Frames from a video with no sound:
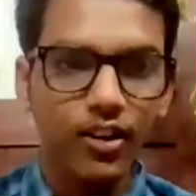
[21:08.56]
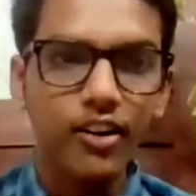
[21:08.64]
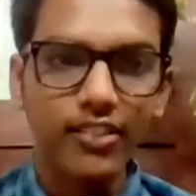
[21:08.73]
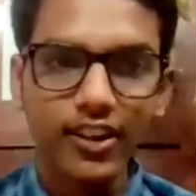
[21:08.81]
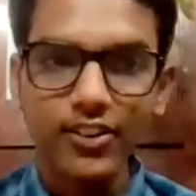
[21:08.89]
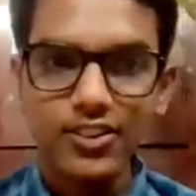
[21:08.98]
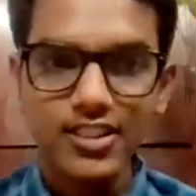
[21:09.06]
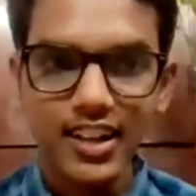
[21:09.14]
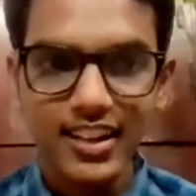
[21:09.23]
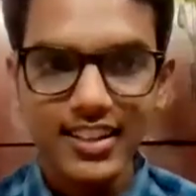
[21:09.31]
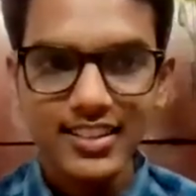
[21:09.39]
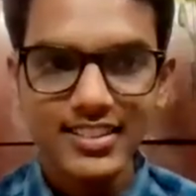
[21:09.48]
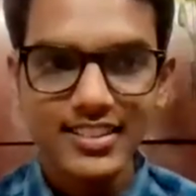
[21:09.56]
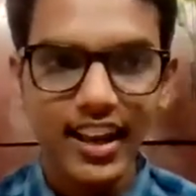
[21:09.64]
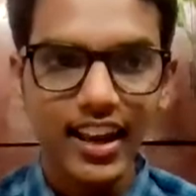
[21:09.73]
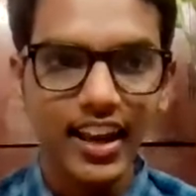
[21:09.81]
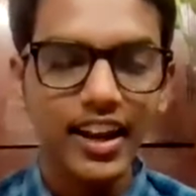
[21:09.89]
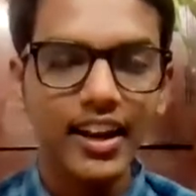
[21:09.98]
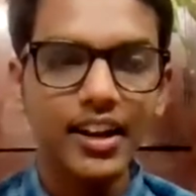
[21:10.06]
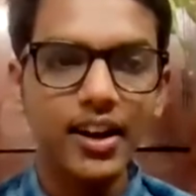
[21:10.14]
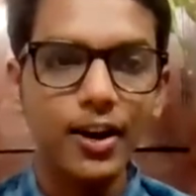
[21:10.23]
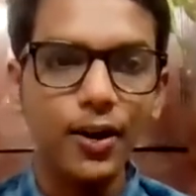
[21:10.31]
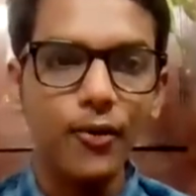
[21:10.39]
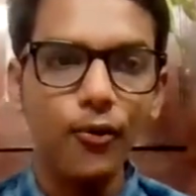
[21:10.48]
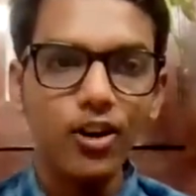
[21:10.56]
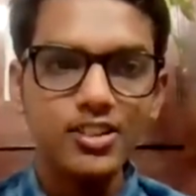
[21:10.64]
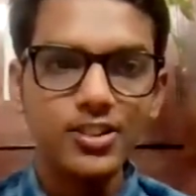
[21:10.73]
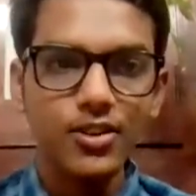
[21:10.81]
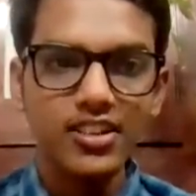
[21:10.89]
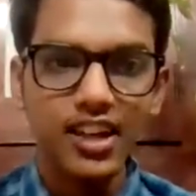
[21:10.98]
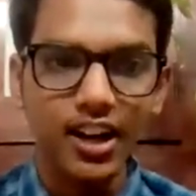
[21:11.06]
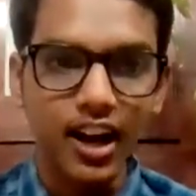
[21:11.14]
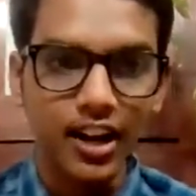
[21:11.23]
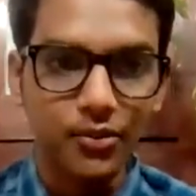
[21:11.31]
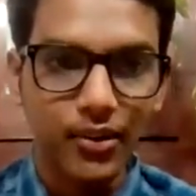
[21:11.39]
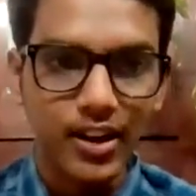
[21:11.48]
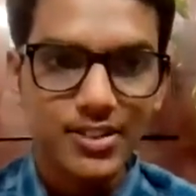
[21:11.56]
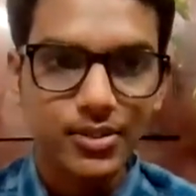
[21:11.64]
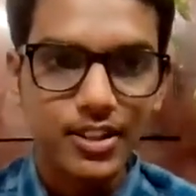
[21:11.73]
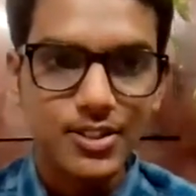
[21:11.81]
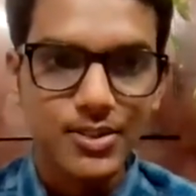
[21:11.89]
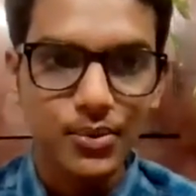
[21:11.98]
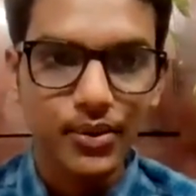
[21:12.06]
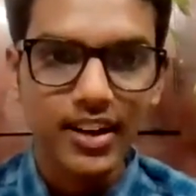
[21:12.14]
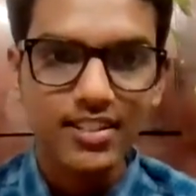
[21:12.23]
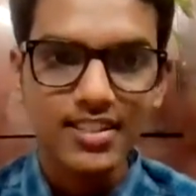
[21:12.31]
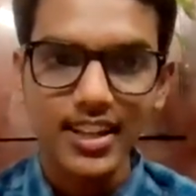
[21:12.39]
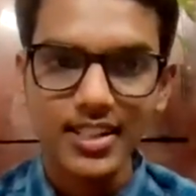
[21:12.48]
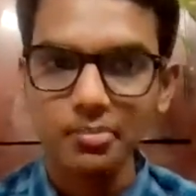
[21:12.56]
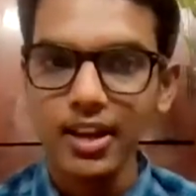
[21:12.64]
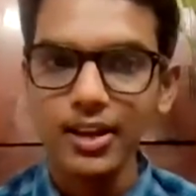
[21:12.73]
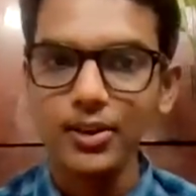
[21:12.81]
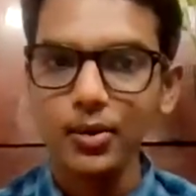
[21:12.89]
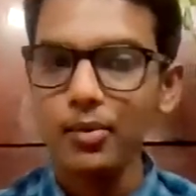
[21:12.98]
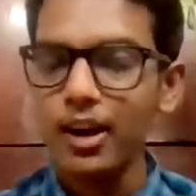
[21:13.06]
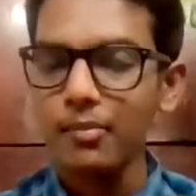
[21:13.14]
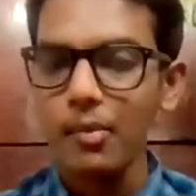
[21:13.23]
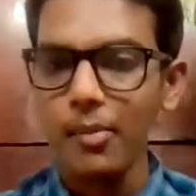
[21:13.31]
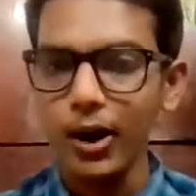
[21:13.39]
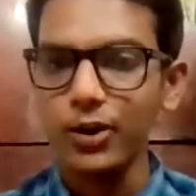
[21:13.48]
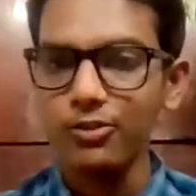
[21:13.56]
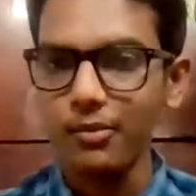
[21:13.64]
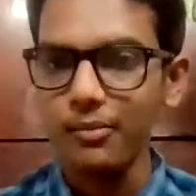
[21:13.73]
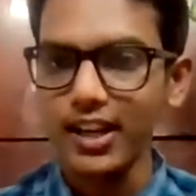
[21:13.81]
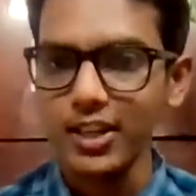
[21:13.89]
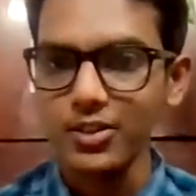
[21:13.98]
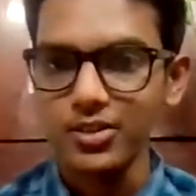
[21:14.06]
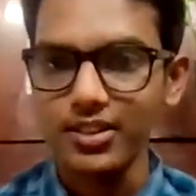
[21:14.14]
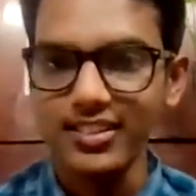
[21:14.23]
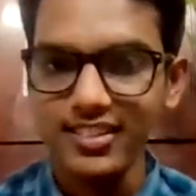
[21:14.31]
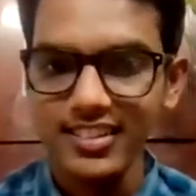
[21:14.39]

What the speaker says: Well, that was nice. And what's your advice to the students aspiring to become a bioinformatician?